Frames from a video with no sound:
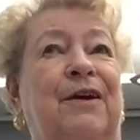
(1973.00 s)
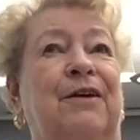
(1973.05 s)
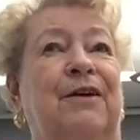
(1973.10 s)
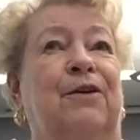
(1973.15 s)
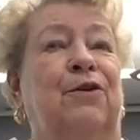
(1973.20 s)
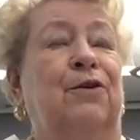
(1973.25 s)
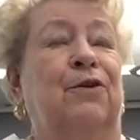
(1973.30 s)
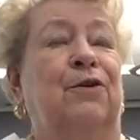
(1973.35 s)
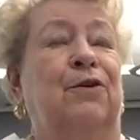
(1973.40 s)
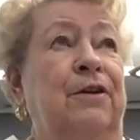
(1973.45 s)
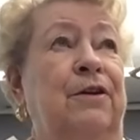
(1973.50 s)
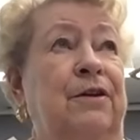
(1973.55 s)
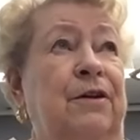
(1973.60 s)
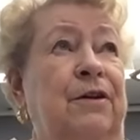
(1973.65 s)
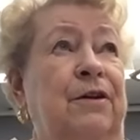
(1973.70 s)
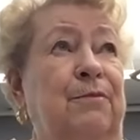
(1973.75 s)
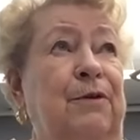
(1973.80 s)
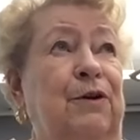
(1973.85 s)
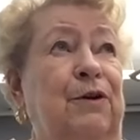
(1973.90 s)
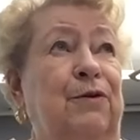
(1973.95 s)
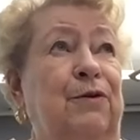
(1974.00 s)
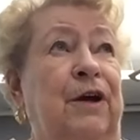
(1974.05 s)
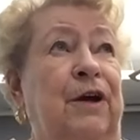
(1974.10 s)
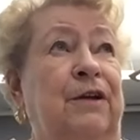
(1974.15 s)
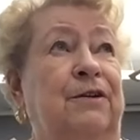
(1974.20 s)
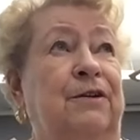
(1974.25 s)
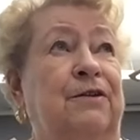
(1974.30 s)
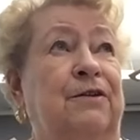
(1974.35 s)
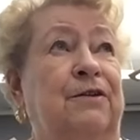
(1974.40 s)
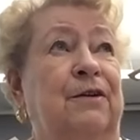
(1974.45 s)
The Corydon
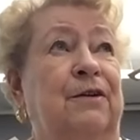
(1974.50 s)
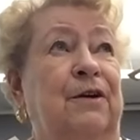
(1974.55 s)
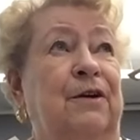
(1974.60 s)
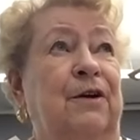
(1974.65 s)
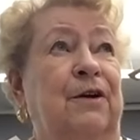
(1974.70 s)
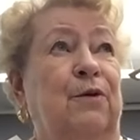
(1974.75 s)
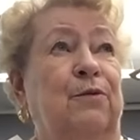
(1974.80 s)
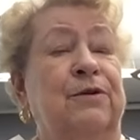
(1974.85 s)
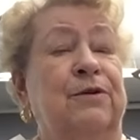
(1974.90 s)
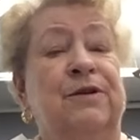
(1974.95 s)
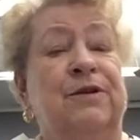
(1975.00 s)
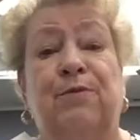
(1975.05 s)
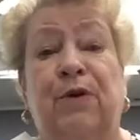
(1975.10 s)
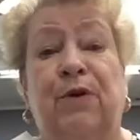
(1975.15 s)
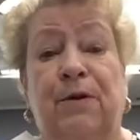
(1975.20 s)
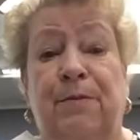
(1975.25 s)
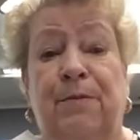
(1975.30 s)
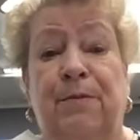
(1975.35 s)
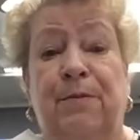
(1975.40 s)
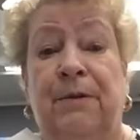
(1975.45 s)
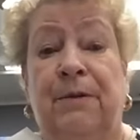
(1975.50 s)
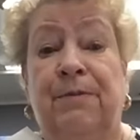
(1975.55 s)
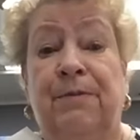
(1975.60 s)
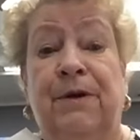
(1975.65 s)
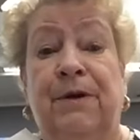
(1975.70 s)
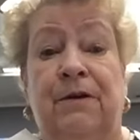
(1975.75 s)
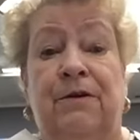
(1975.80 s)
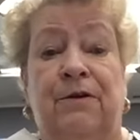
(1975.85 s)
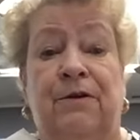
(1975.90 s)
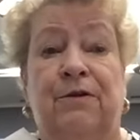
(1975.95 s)
Democrat was the more
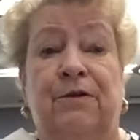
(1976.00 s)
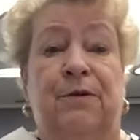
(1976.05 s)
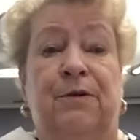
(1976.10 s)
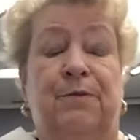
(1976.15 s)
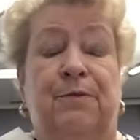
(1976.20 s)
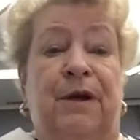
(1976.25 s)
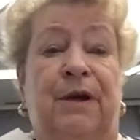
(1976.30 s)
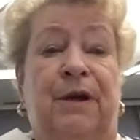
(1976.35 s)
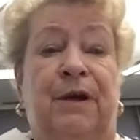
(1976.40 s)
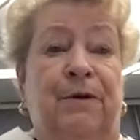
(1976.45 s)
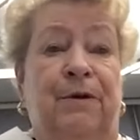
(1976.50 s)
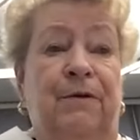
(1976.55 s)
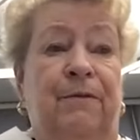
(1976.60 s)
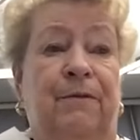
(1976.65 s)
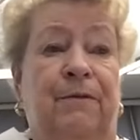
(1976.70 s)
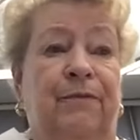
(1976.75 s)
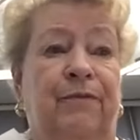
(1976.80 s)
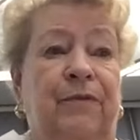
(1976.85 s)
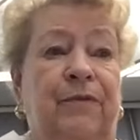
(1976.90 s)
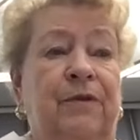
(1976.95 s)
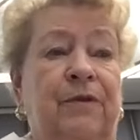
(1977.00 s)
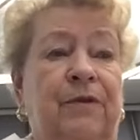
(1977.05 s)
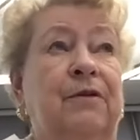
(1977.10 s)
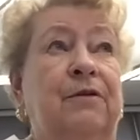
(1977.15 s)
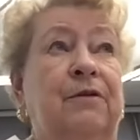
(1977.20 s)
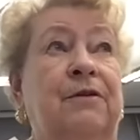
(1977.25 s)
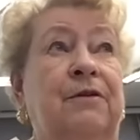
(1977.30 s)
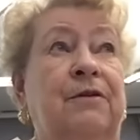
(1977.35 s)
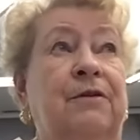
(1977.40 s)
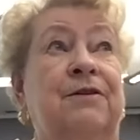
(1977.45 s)
popular newspaper,
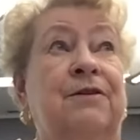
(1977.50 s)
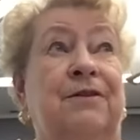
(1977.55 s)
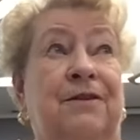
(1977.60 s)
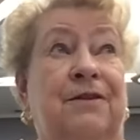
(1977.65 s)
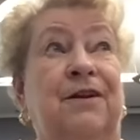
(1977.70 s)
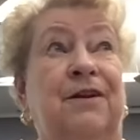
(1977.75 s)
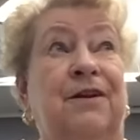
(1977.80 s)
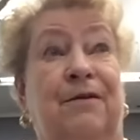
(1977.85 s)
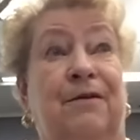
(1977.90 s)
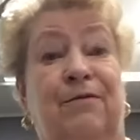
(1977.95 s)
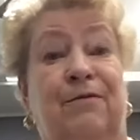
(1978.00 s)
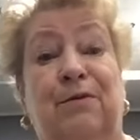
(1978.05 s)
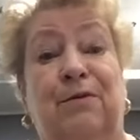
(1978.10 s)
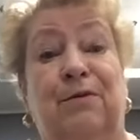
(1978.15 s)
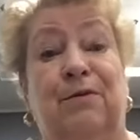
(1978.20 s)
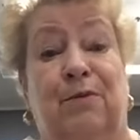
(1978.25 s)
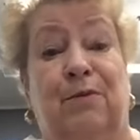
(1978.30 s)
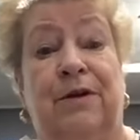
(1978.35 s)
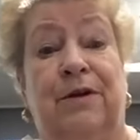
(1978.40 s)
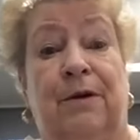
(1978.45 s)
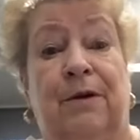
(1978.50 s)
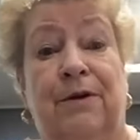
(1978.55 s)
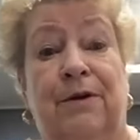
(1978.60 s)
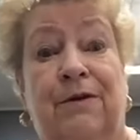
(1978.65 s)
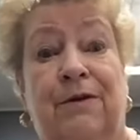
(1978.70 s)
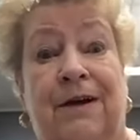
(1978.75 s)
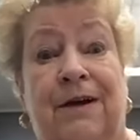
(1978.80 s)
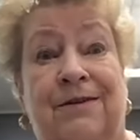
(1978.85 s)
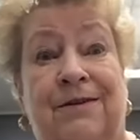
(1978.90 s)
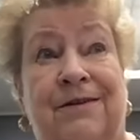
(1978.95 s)
because at the time there were more
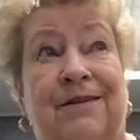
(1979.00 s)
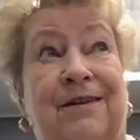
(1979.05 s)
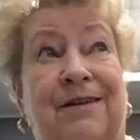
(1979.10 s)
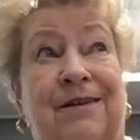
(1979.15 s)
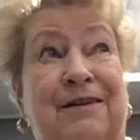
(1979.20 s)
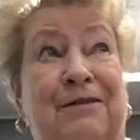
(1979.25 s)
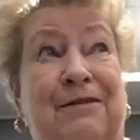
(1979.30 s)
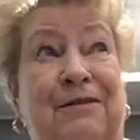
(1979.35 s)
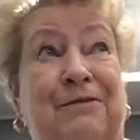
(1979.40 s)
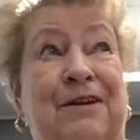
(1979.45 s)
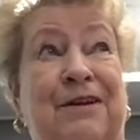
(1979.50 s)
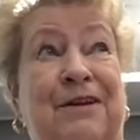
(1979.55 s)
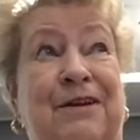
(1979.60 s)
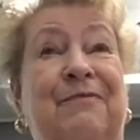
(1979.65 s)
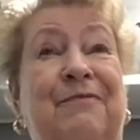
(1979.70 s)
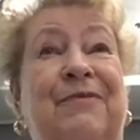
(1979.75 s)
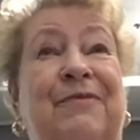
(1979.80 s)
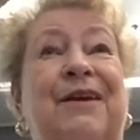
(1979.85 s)
Democrats in the county.